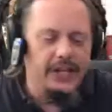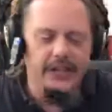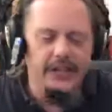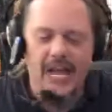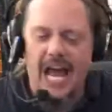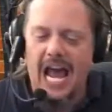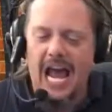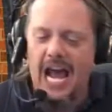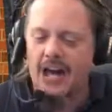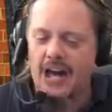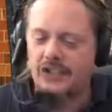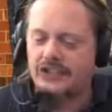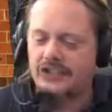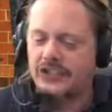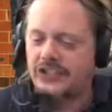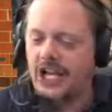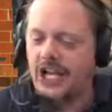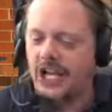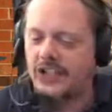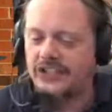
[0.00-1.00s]
in the house
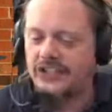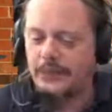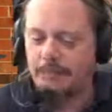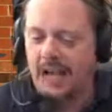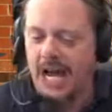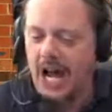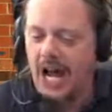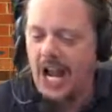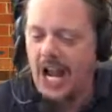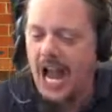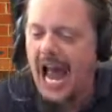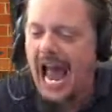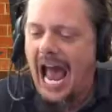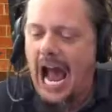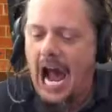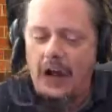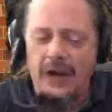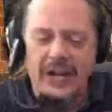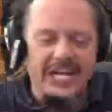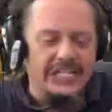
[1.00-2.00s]
to tell us about
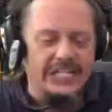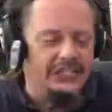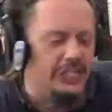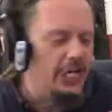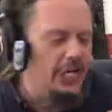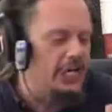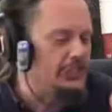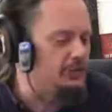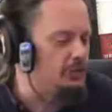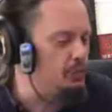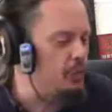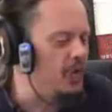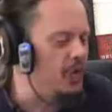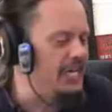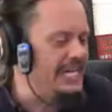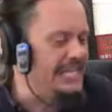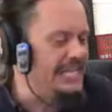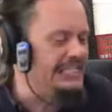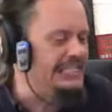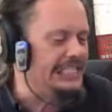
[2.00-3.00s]
how he does
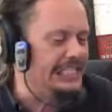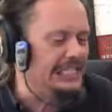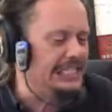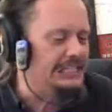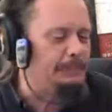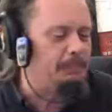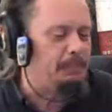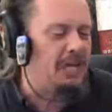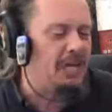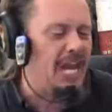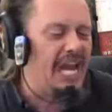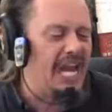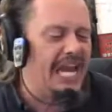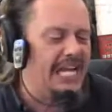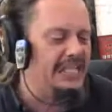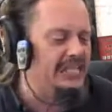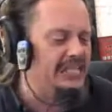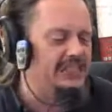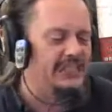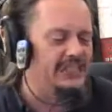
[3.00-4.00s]
what he does,
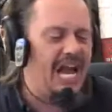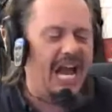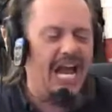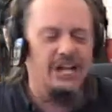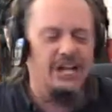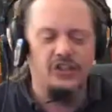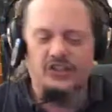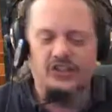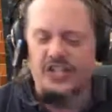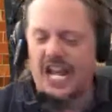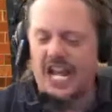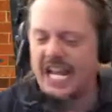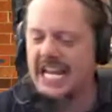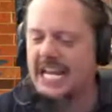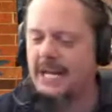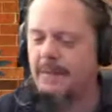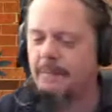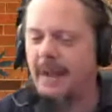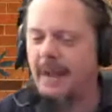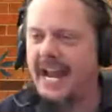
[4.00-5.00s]
playing the sounds that
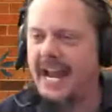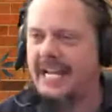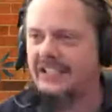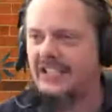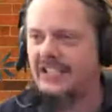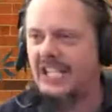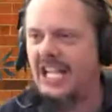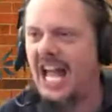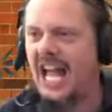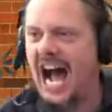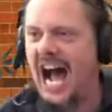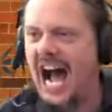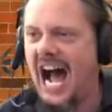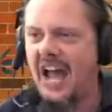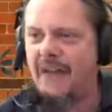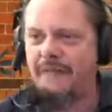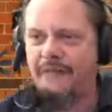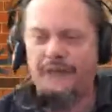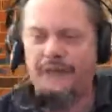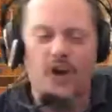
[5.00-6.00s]
he makes
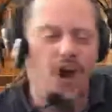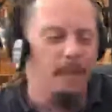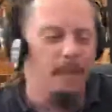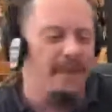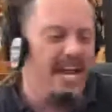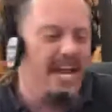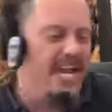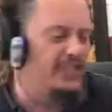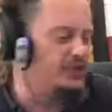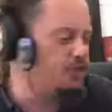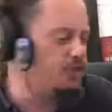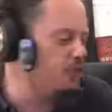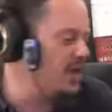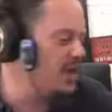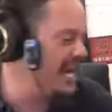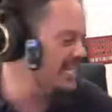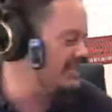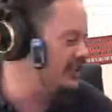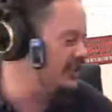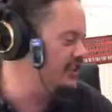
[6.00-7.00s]
live from his
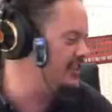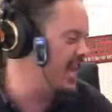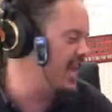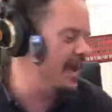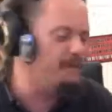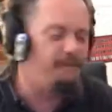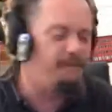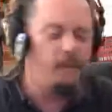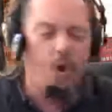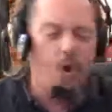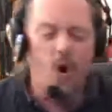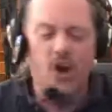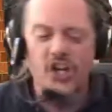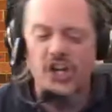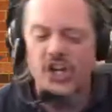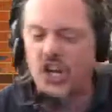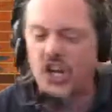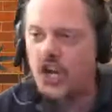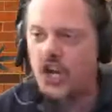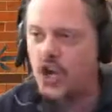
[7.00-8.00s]
rig today
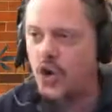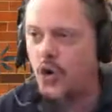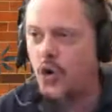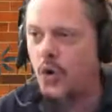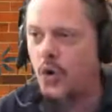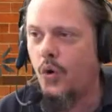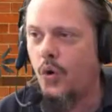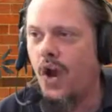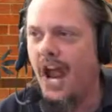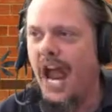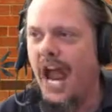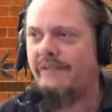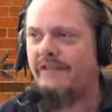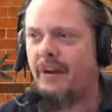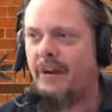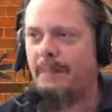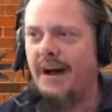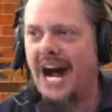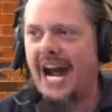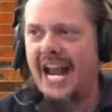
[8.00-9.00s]
for you,
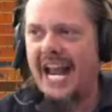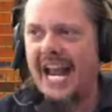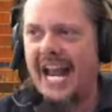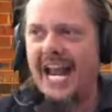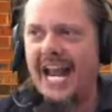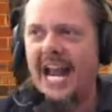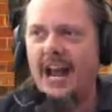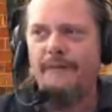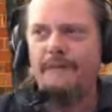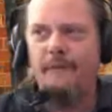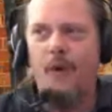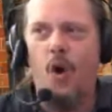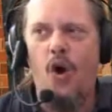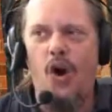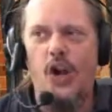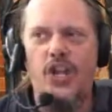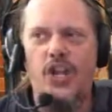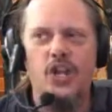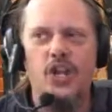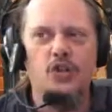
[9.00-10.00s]
everybody.
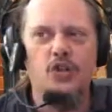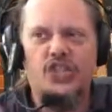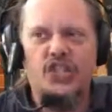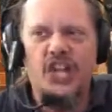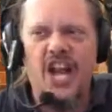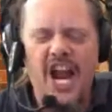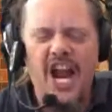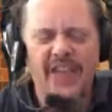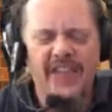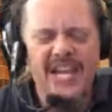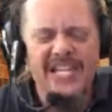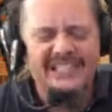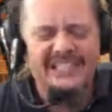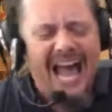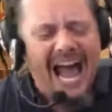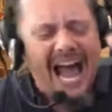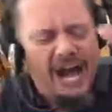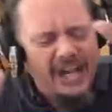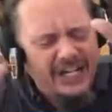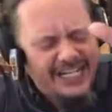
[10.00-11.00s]
For you. Share
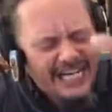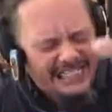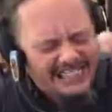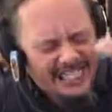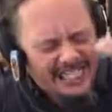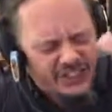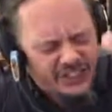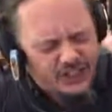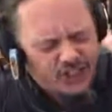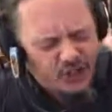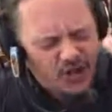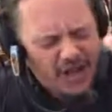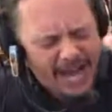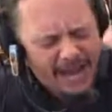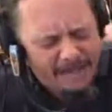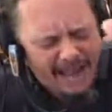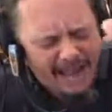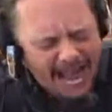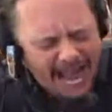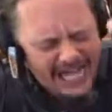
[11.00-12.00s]
this out. Get the
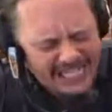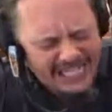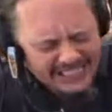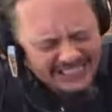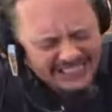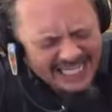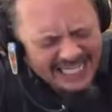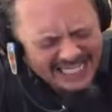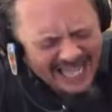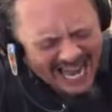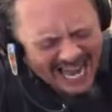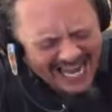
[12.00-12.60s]
stream out. Shit the